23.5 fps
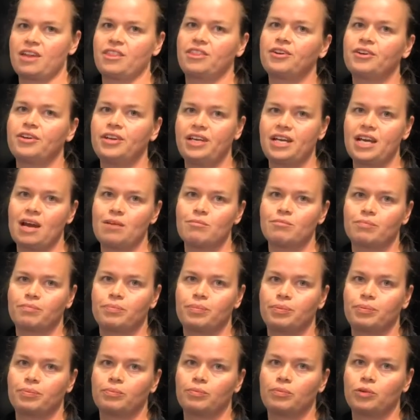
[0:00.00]
30 amp
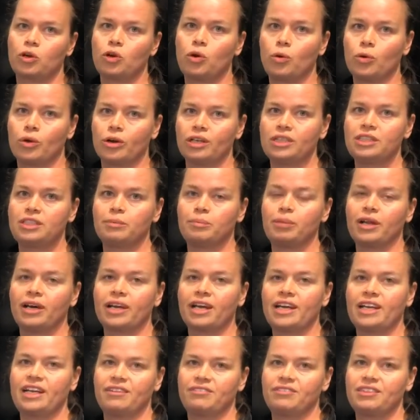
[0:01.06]
cord to plug
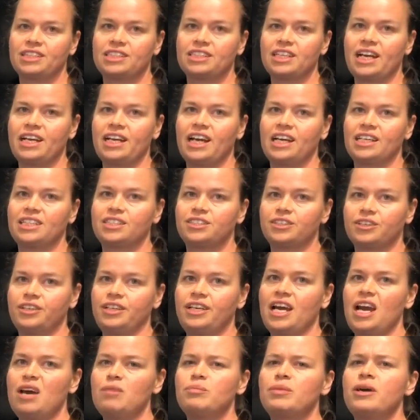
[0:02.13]
in if the site has 30
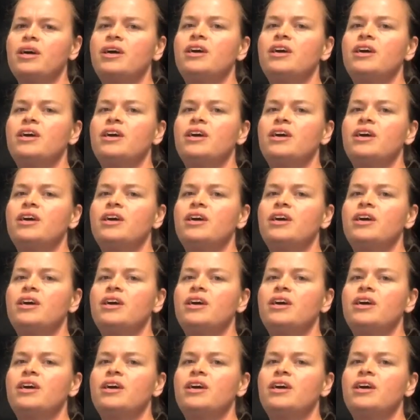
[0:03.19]
amp.